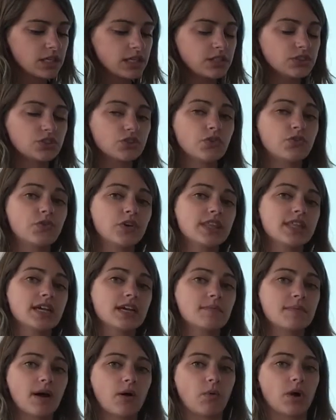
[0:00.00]
And so if we
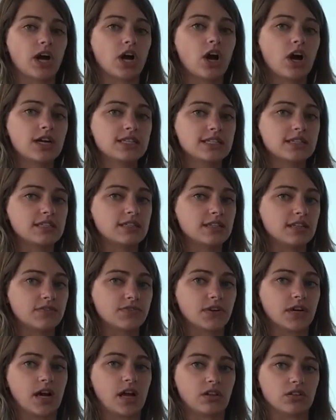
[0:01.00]
think about what causes the
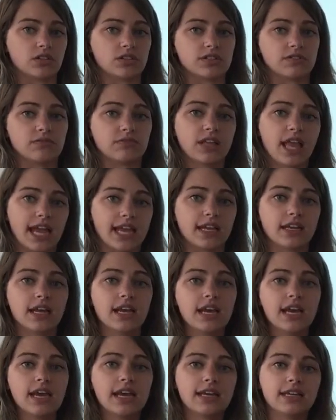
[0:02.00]
different colors of light,
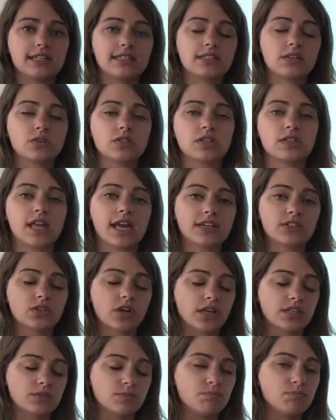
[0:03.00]
it's those
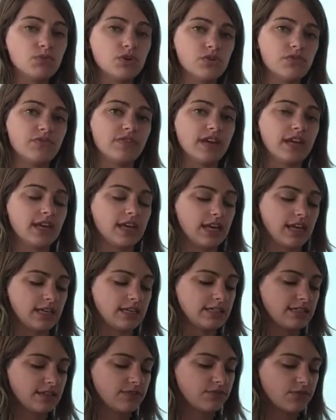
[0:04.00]
electrons moving
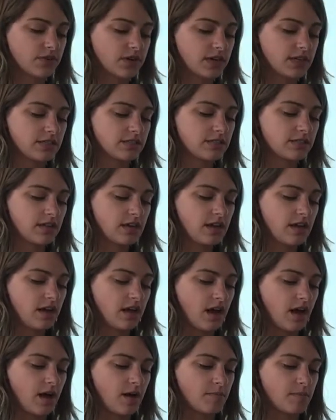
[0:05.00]
in different
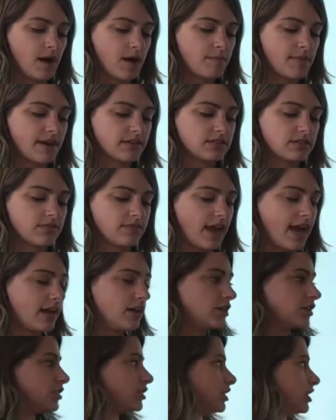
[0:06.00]
um, amounts of
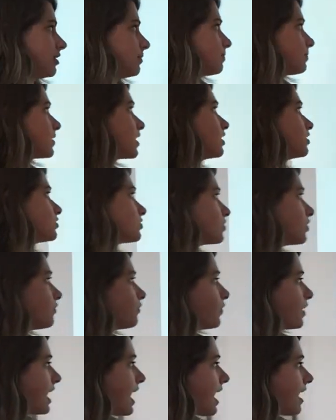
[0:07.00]
energy. So
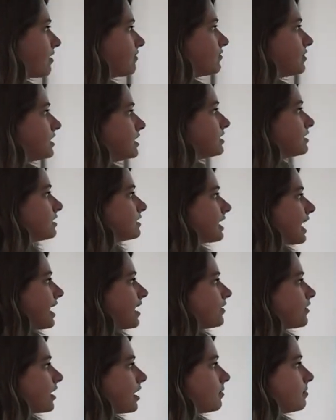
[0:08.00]
if we have this
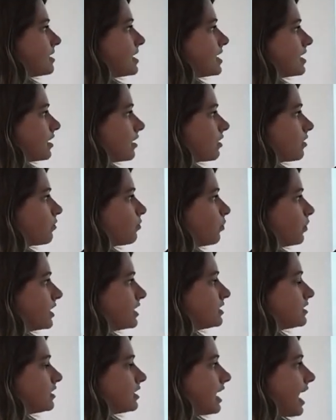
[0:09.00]
diagram here, we
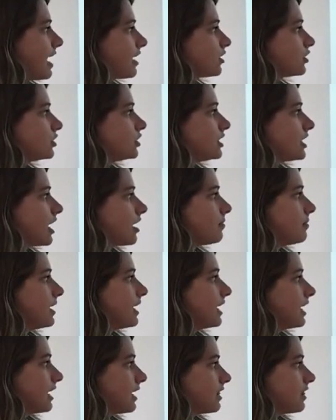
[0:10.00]
see energy
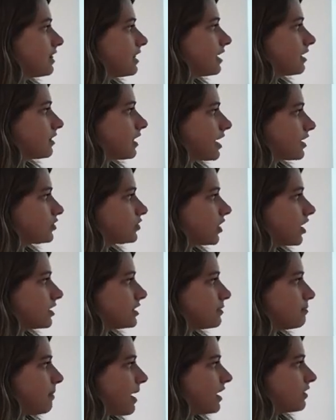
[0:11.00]
coming in, the
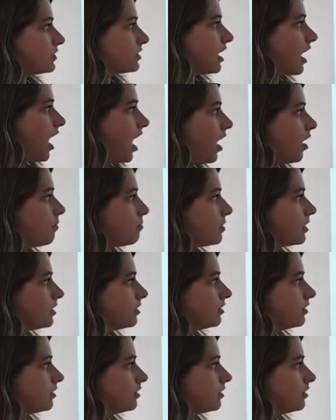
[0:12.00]
electrons bounce up